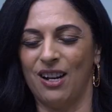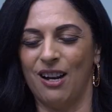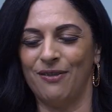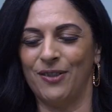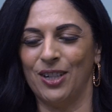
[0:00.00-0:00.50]

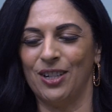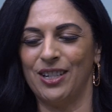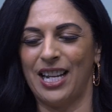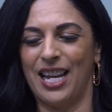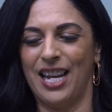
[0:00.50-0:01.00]

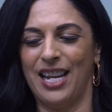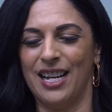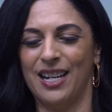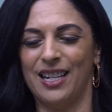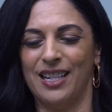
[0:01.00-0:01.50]
offered
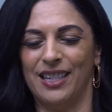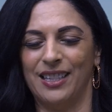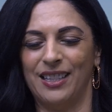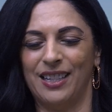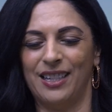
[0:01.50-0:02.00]

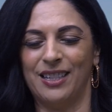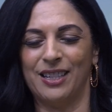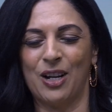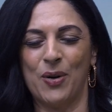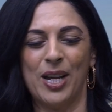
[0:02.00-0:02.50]
a
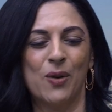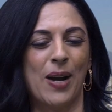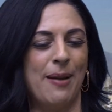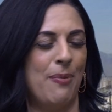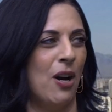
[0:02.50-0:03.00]
going
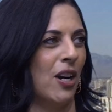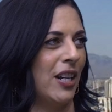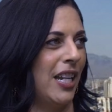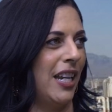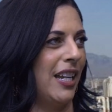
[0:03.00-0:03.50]
away
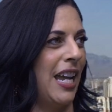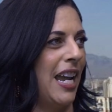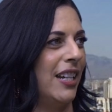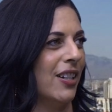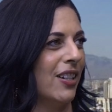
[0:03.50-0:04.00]
party
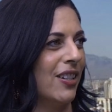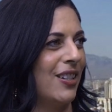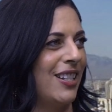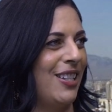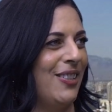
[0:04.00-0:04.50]
catered
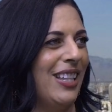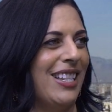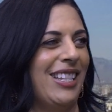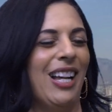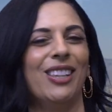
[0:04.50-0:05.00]
to the
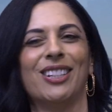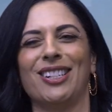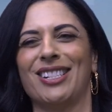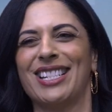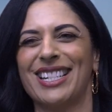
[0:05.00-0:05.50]

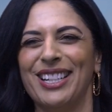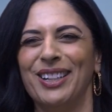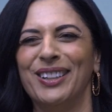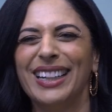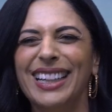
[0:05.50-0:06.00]
sellers
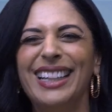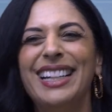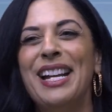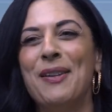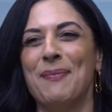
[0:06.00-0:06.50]

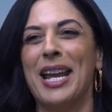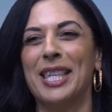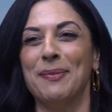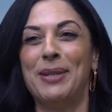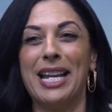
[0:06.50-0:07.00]
to make
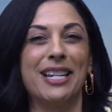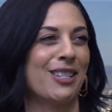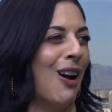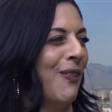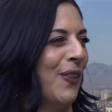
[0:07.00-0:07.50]
them take his
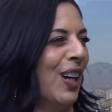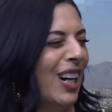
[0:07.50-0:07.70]
offer.